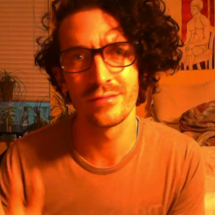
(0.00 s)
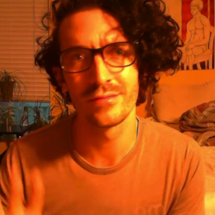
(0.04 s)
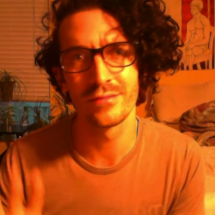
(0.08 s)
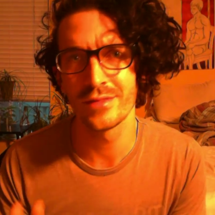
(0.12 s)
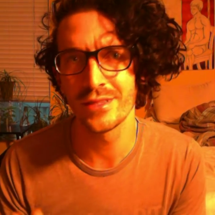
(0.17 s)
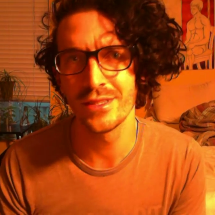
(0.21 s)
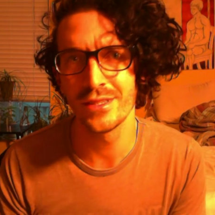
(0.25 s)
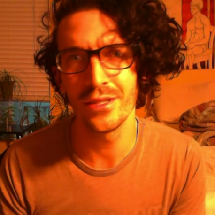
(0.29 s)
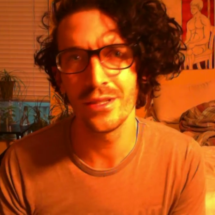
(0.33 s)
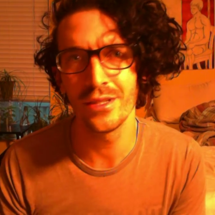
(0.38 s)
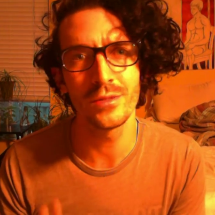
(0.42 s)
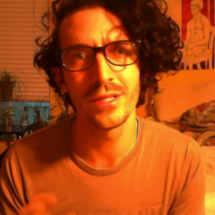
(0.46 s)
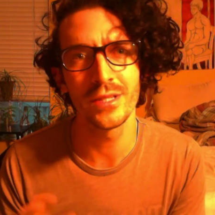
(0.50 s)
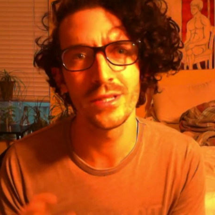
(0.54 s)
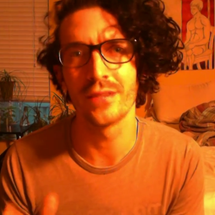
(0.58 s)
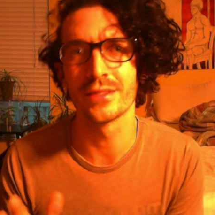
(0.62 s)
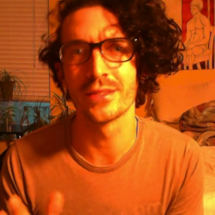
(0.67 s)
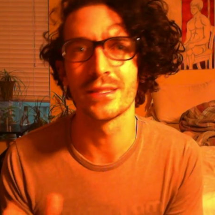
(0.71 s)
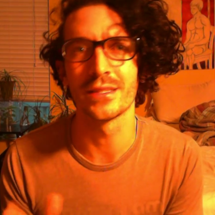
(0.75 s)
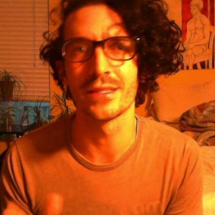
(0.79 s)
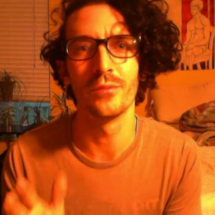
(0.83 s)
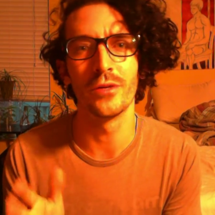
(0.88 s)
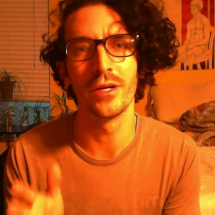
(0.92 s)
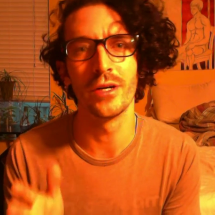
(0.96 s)
tell
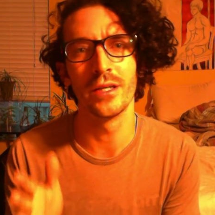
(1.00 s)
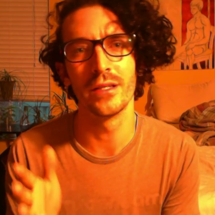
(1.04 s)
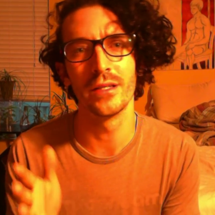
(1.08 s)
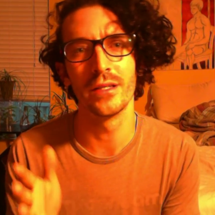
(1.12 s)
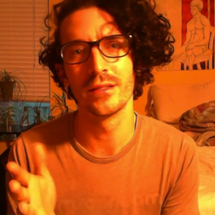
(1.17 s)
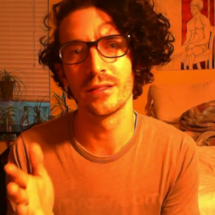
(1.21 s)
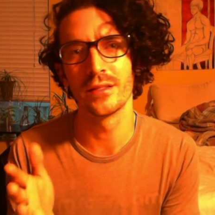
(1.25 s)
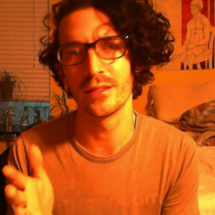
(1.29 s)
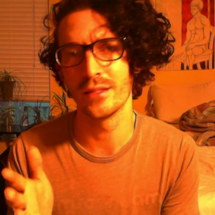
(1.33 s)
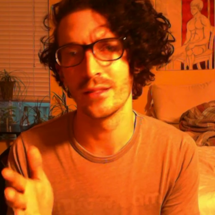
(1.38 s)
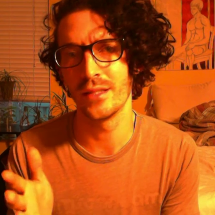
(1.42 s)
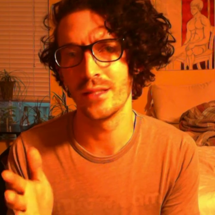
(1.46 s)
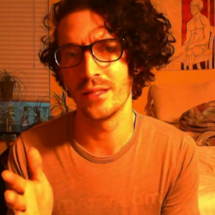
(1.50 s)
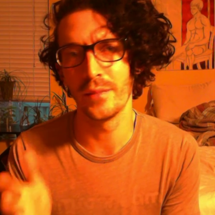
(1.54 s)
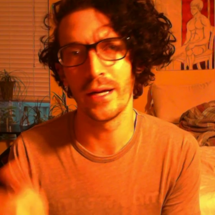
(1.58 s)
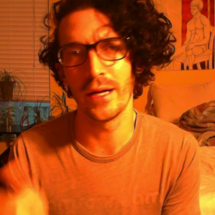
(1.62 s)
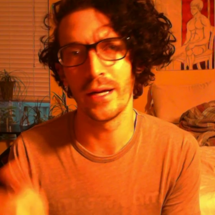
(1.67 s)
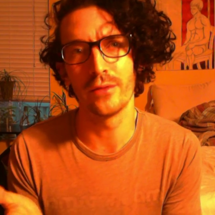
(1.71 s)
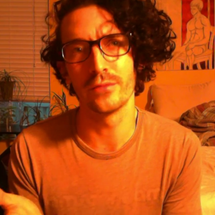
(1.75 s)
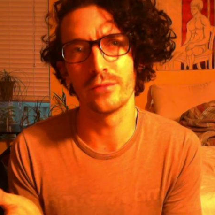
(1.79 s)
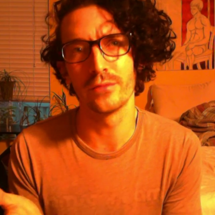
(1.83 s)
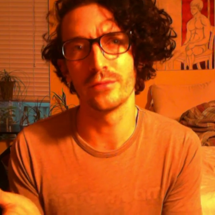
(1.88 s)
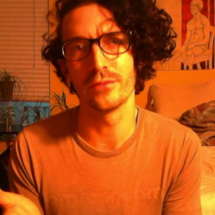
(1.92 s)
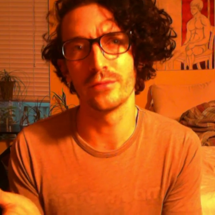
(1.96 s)
someone
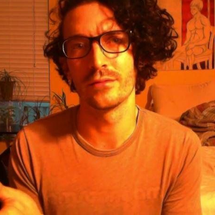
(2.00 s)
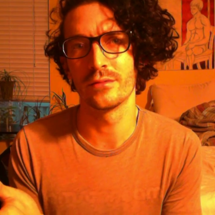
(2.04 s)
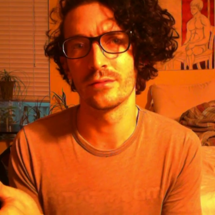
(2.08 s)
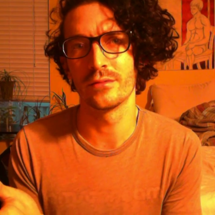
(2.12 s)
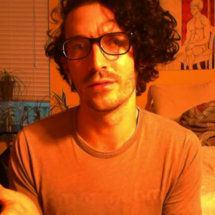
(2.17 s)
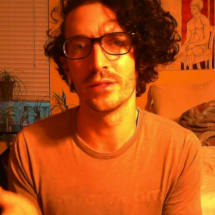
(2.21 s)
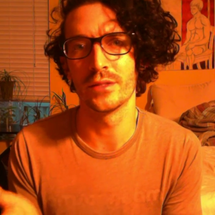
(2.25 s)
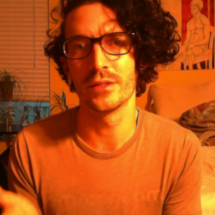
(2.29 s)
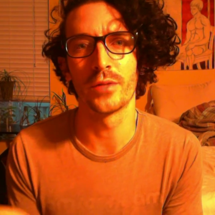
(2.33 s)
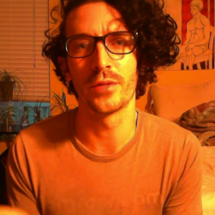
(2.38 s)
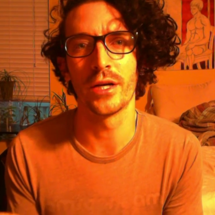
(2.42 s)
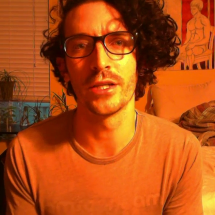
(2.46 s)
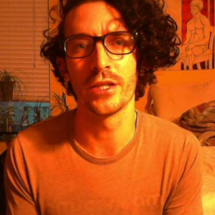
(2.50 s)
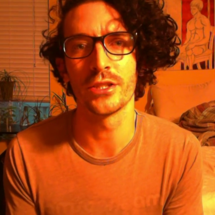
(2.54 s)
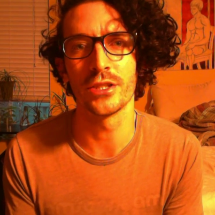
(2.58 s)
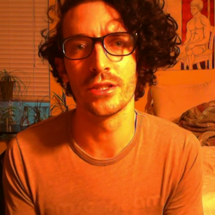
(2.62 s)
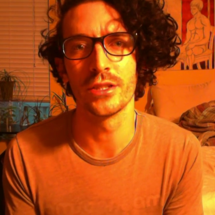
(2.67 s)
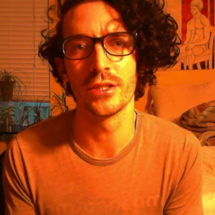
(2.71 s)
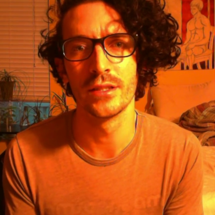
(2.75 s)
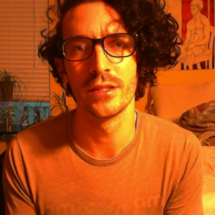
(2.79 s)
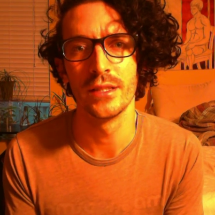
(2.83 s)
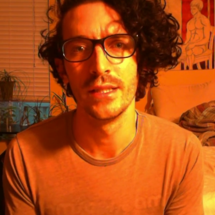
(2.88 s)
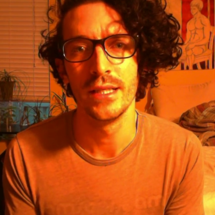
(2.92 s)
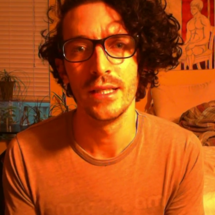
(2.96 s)
about depression.